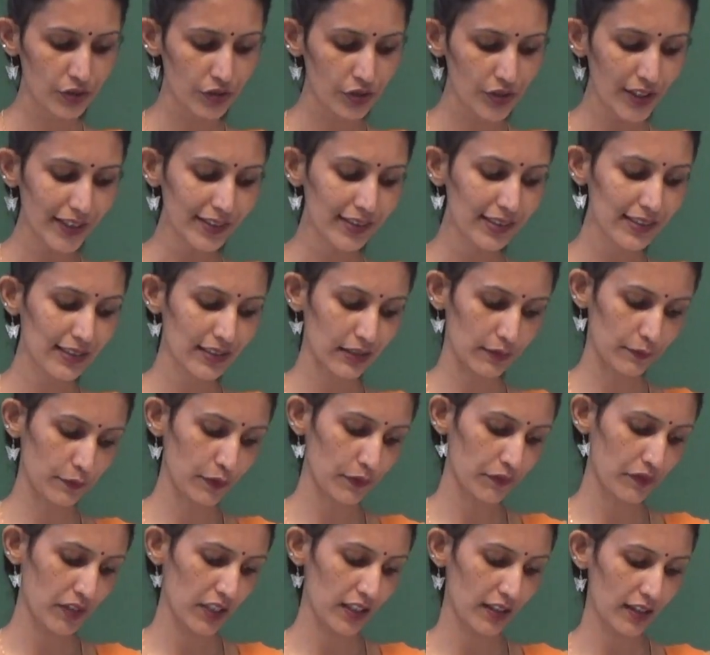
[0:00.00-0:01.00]
just
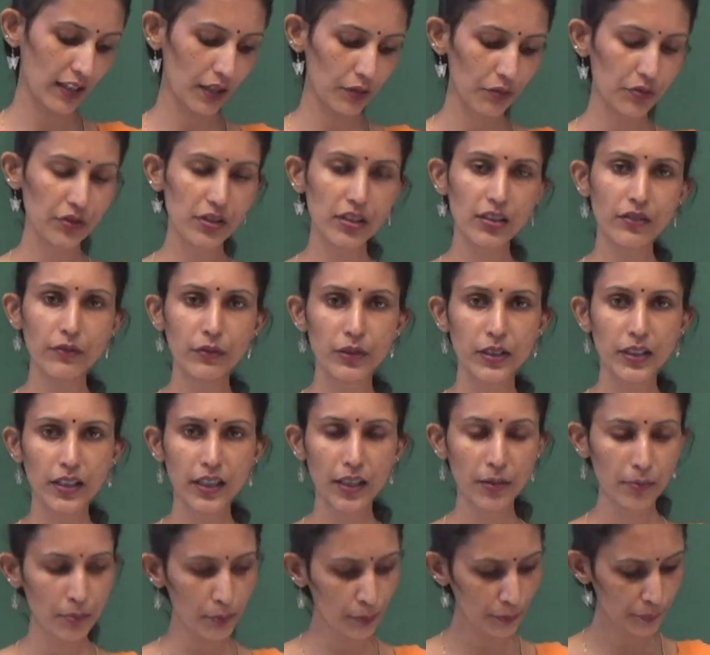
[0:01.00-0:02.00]
50,000 with
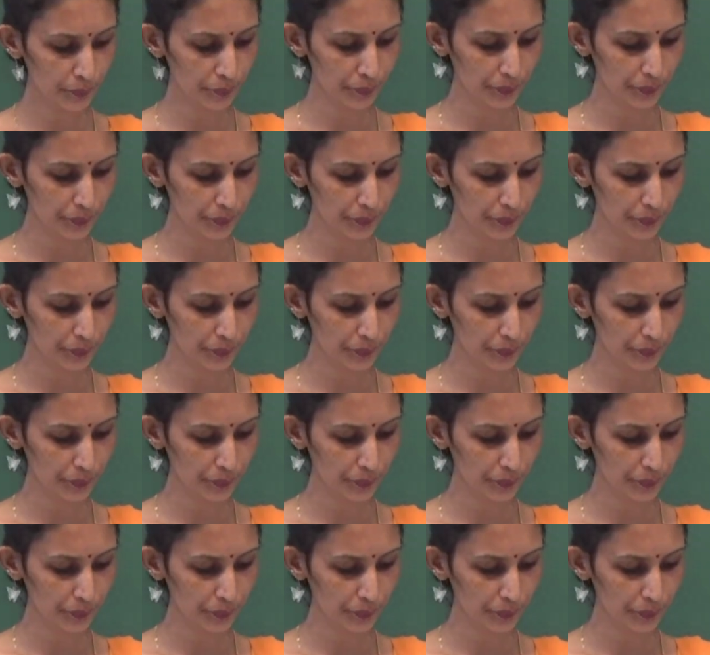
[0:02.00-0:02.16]
him.